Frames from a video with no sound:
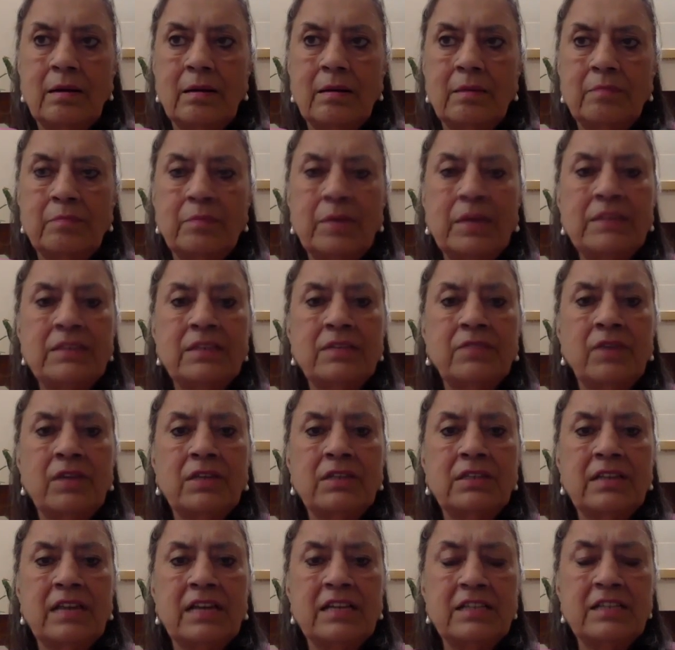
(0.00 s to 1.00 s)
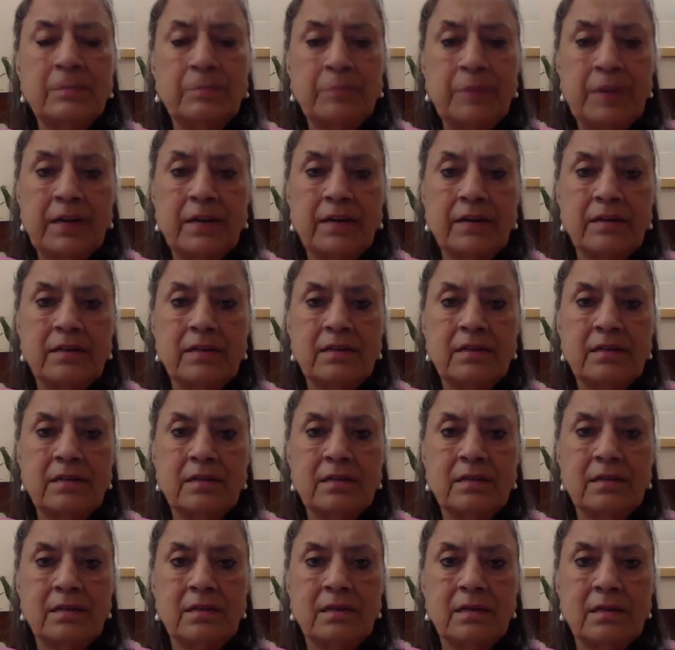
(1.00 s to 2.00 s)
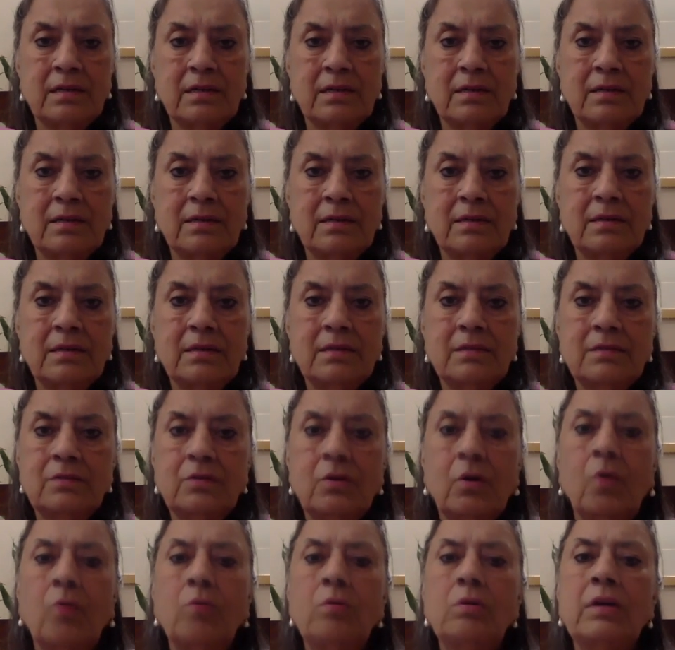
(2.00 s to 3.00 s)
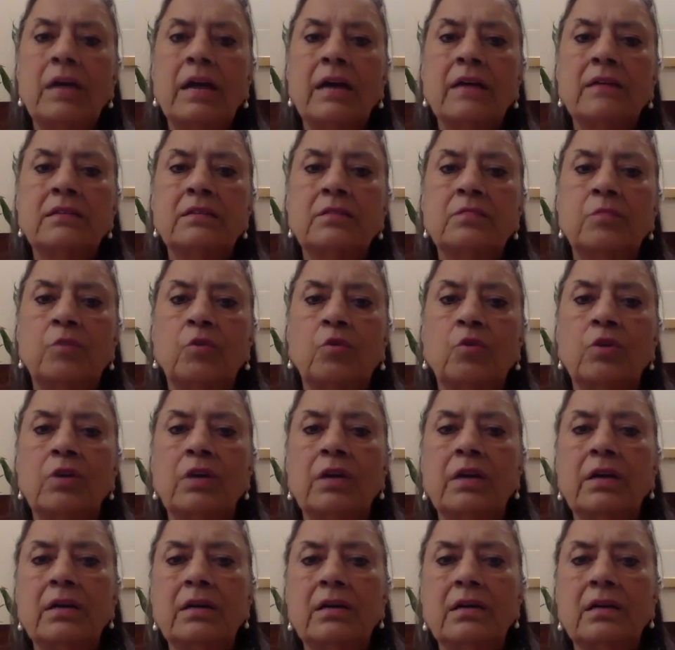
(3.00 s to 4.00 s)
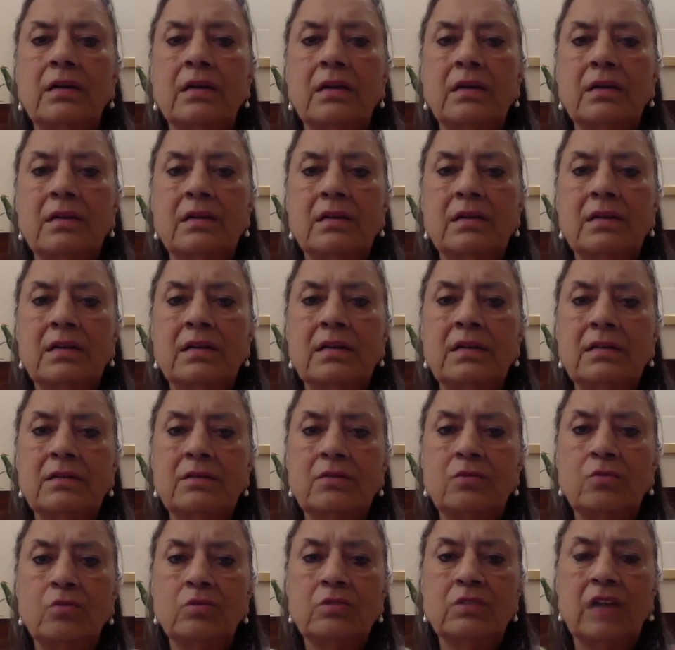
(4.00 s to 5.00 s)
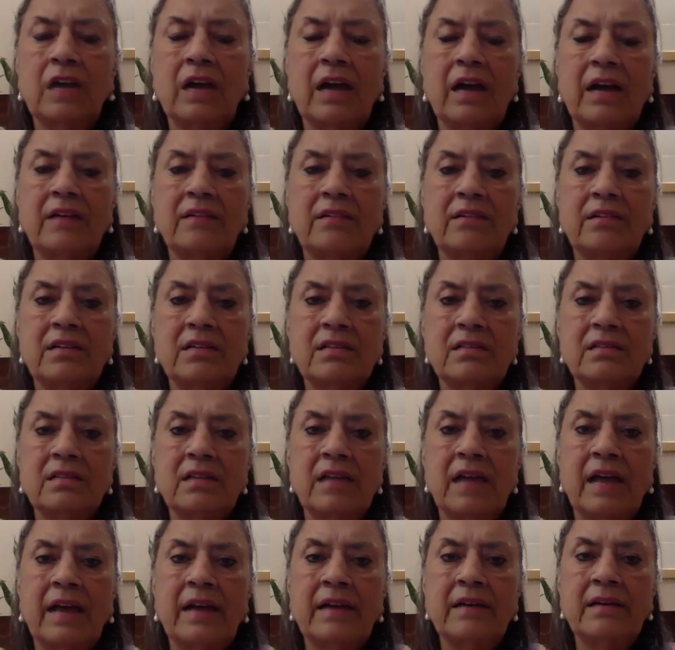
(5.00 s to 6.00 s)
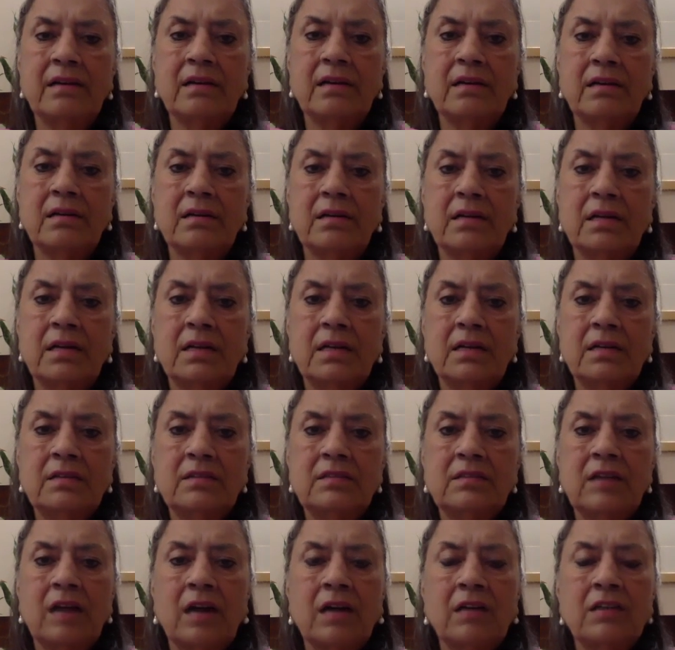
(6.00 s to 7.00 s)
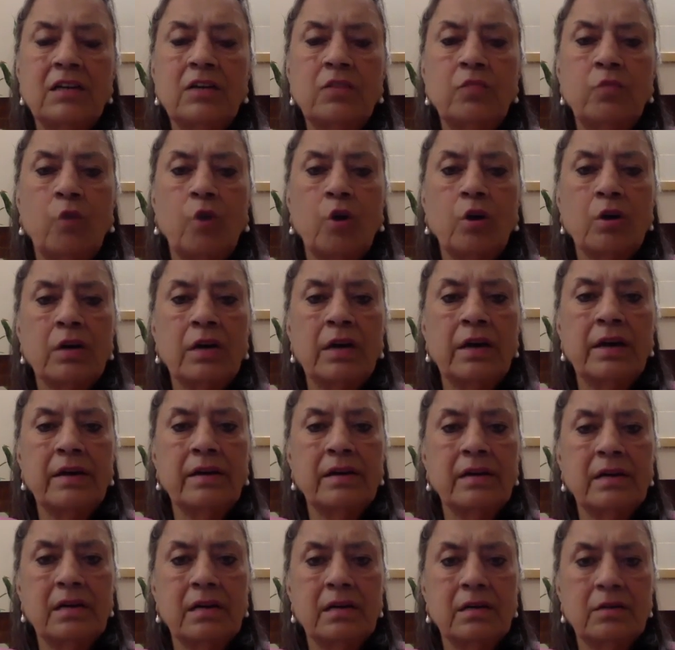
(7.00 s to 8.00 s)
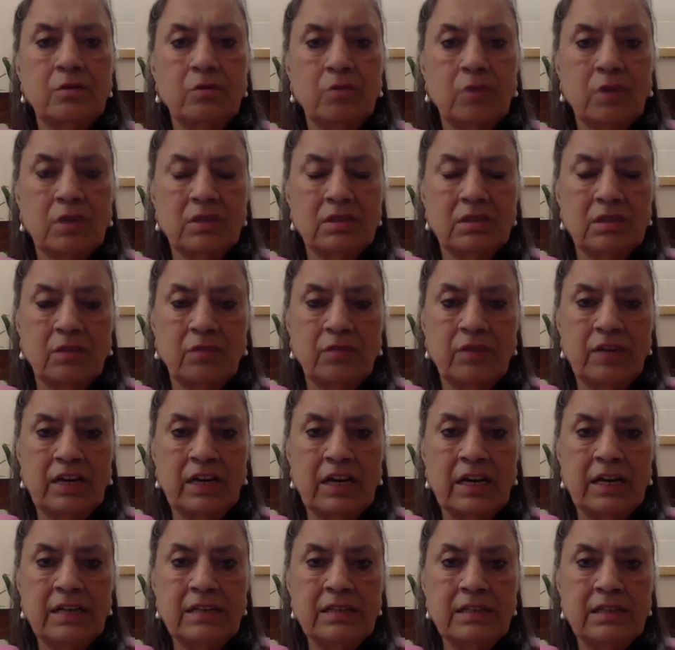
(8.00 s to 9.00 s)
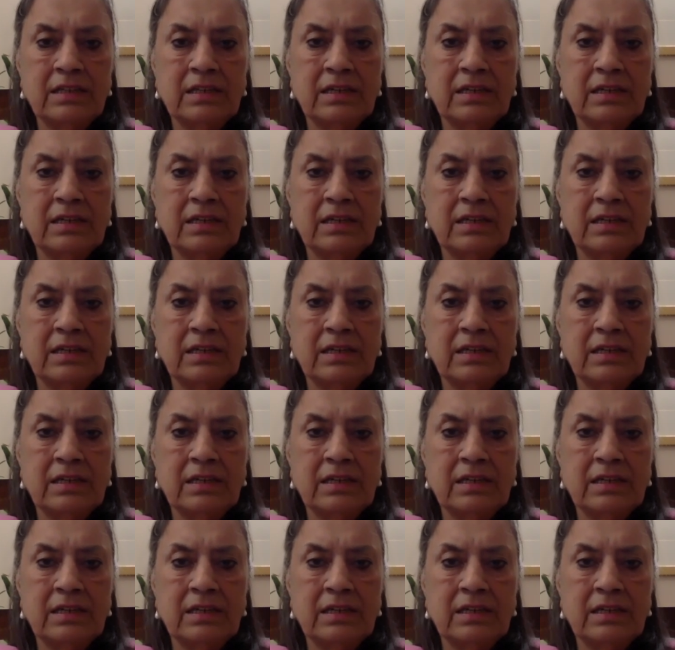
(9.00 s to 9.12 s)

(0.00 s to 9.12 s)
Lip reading: But he was desperate. So next morning, he took the address and started walking towards the village,